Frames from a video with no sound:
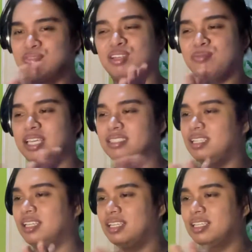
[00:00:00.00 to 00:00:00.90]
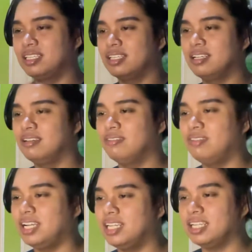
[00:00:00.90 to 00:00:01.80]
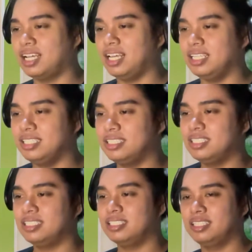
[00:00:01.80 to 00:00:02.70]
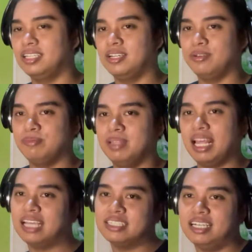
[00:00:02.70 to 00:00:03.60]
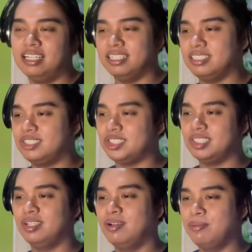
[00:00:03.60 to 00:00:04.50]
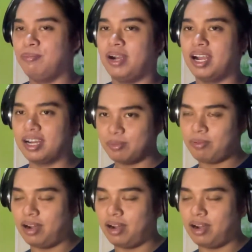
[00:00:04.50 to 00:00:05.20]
Amazing. Very nice. You know, millennialish. Party.